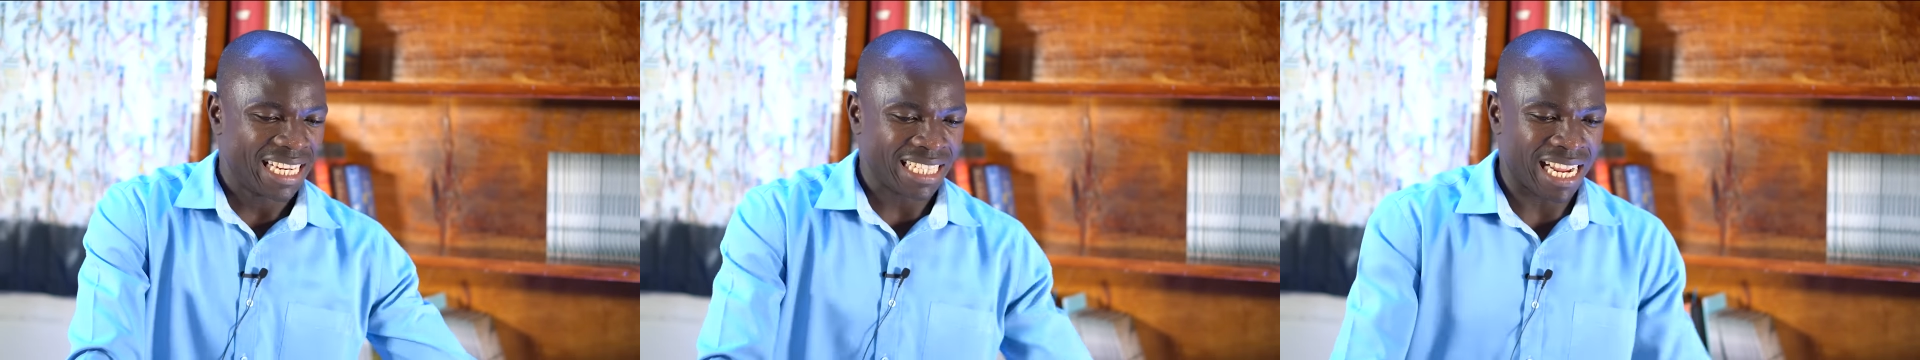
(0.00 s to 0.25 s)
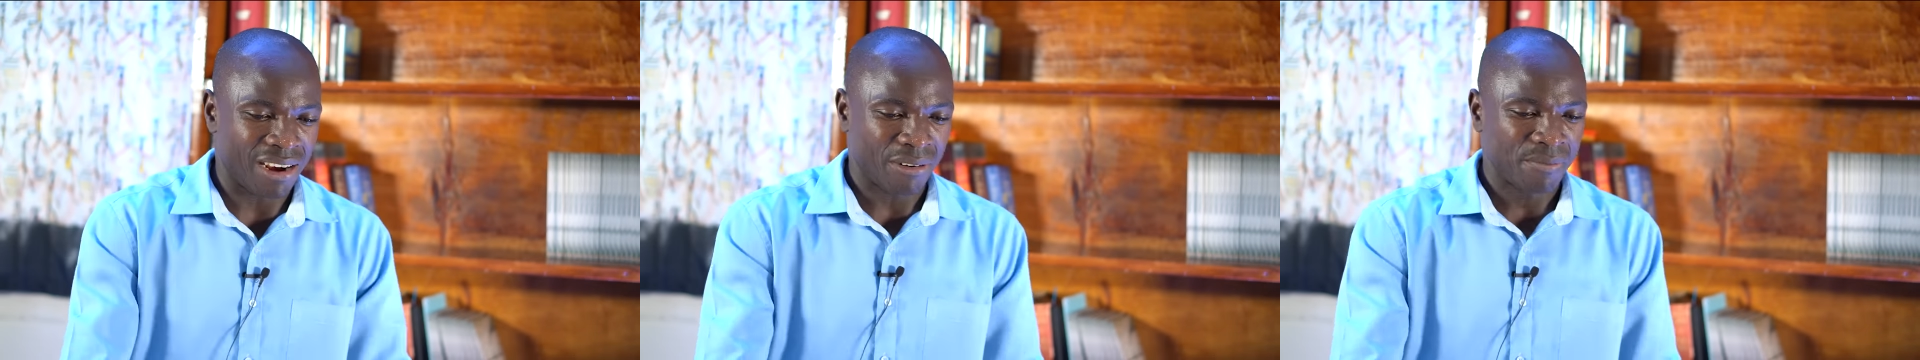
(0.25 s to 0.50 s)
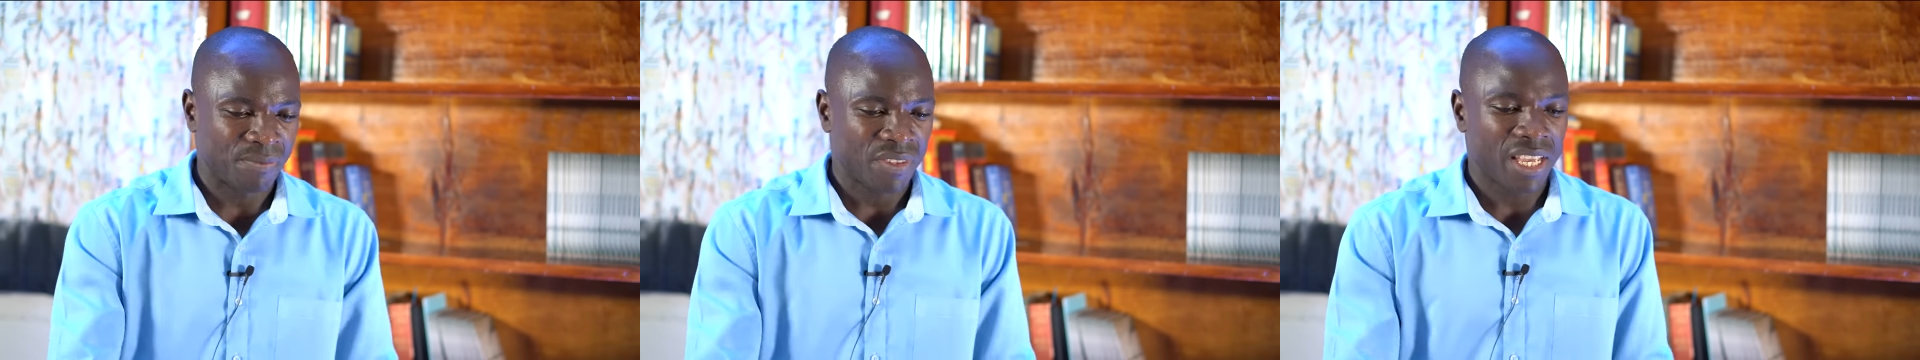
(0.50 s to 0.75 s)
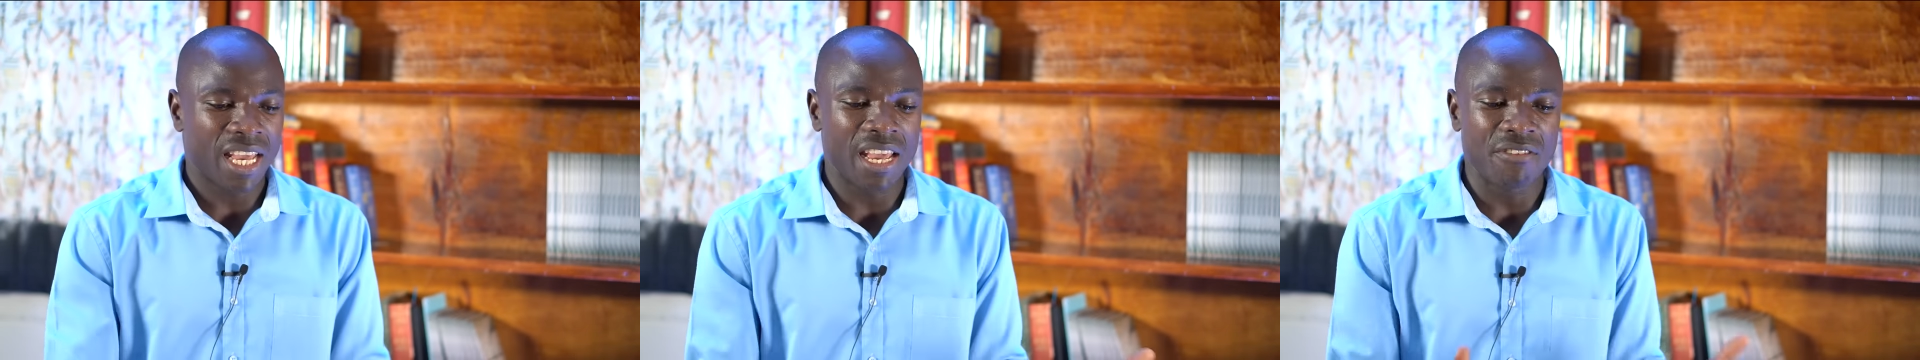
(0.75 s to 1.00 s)
Now,
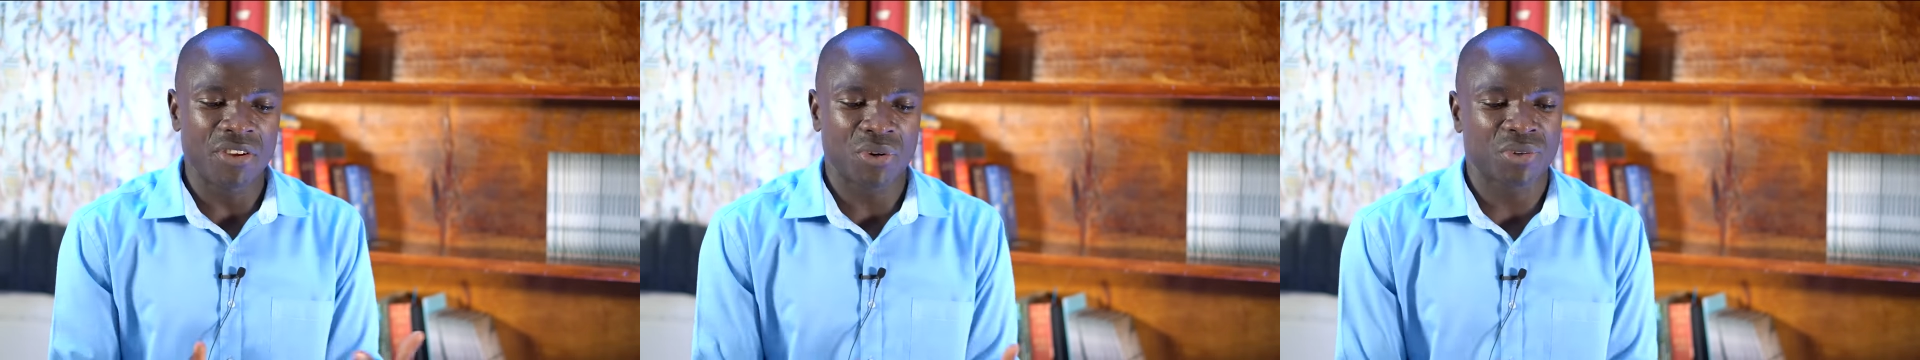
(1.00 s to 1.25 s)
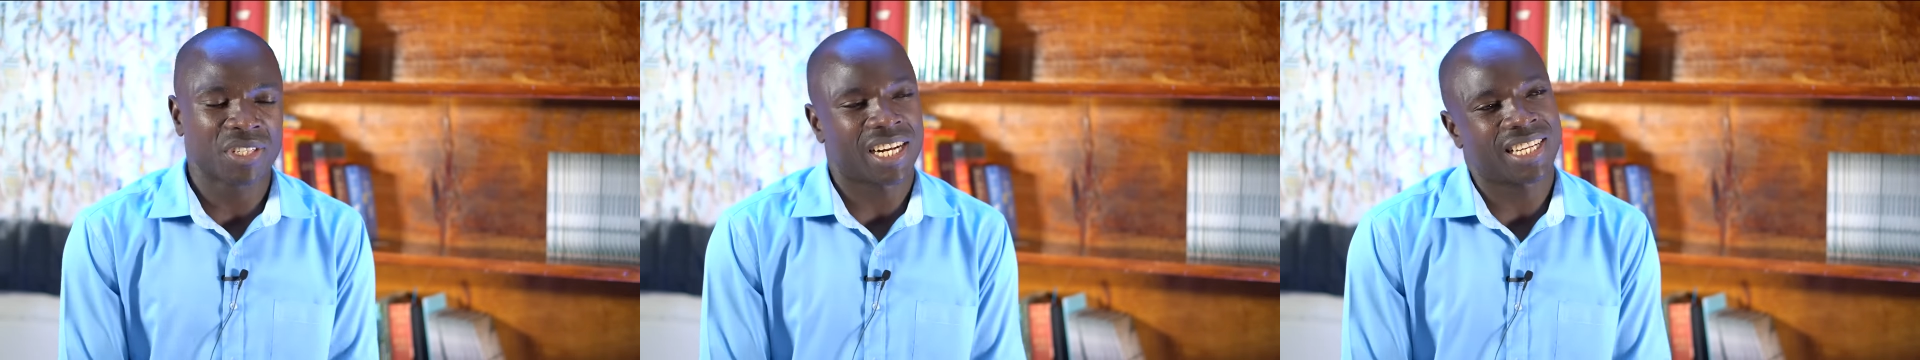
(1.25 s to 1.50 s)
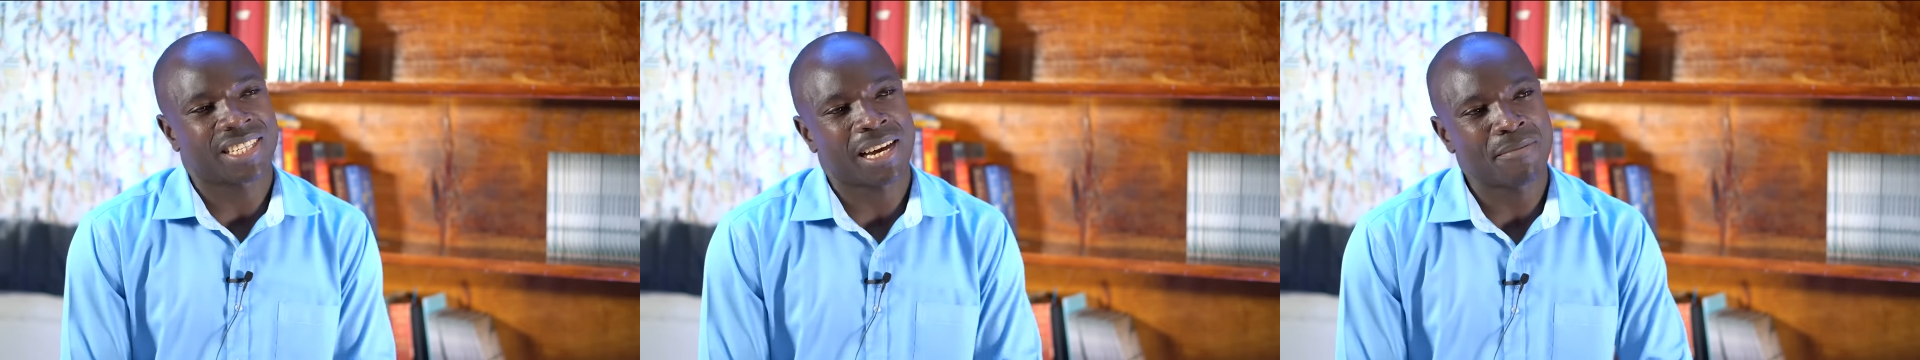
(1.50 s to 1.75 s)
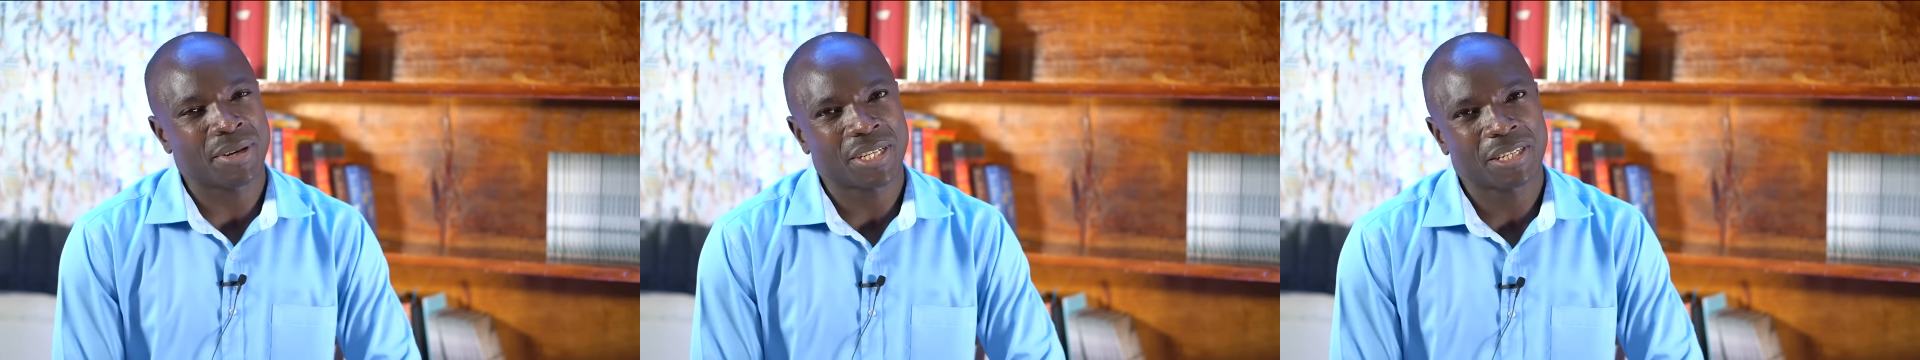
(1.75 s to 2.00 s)
every Christian's
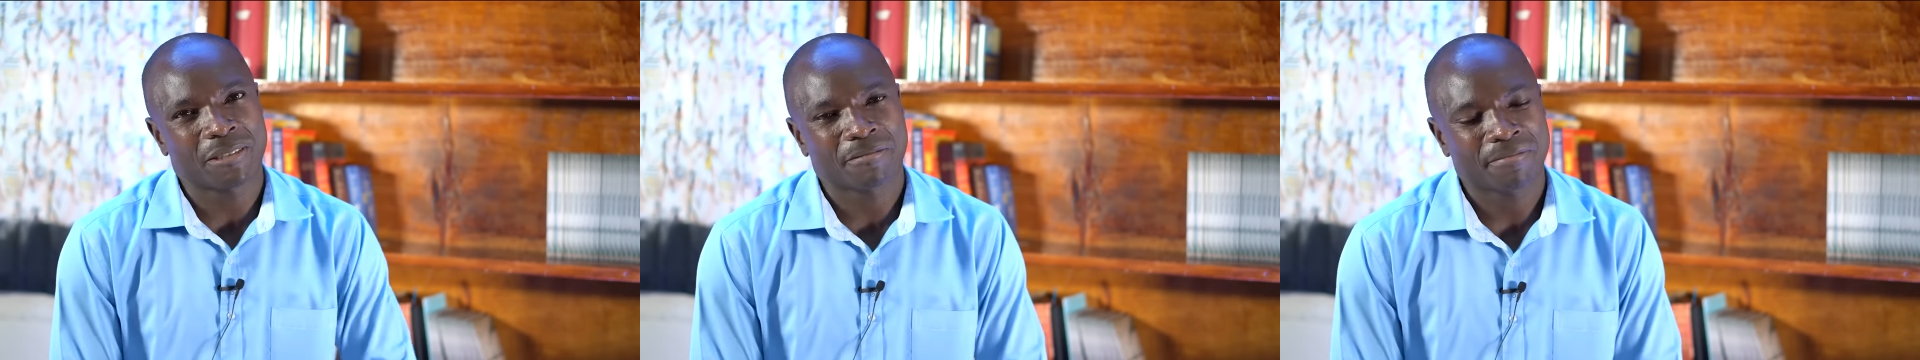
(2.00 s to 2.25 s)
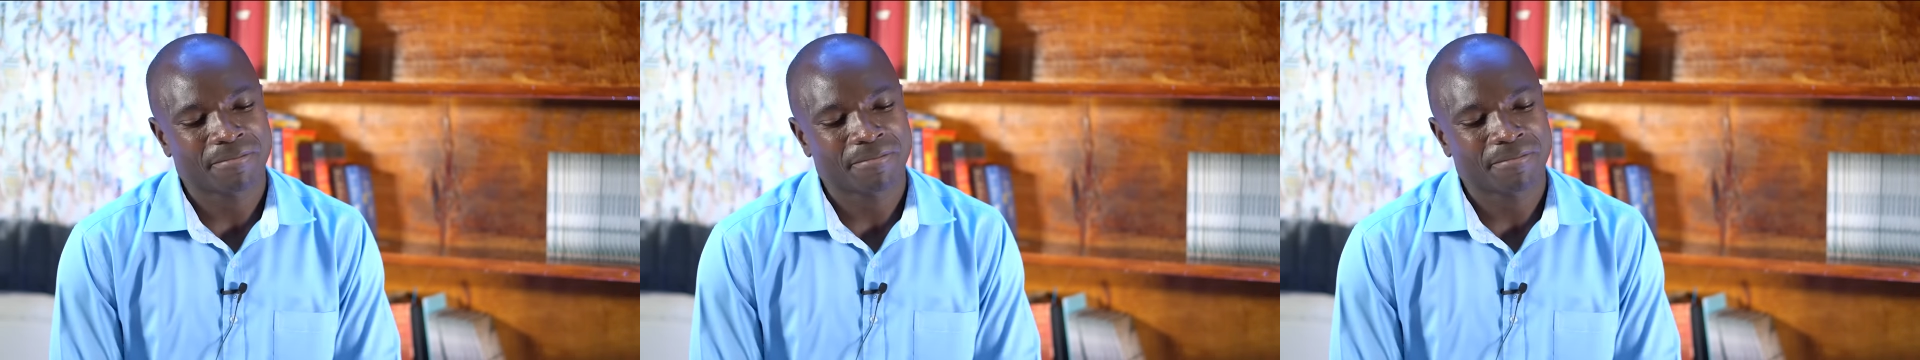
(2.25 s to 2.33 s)
habit